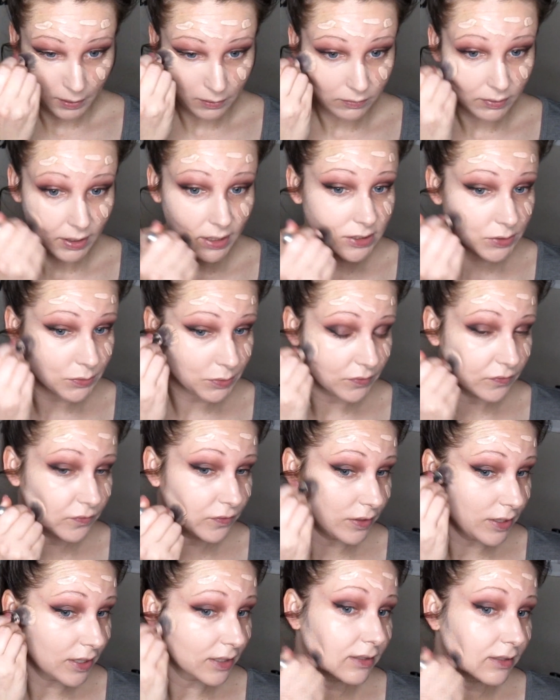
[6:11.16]
don't like to
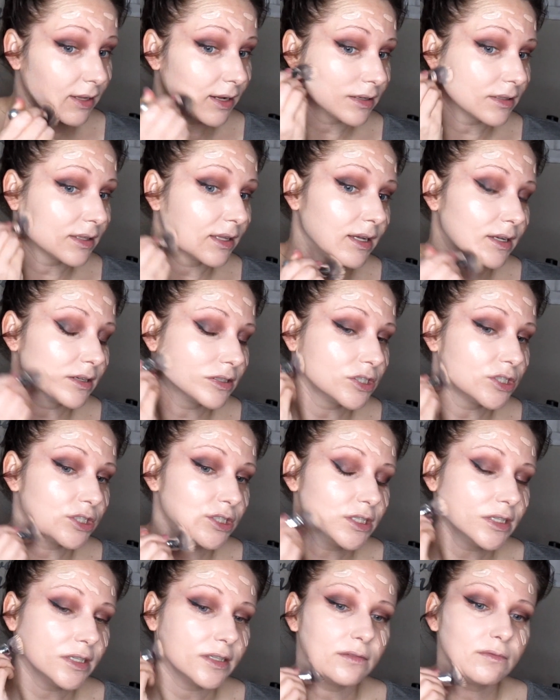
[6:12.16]
reflect like that
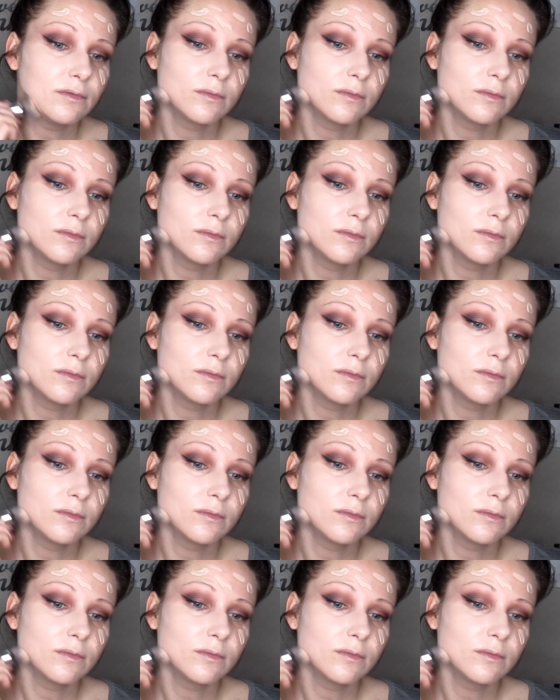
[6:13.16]
shit.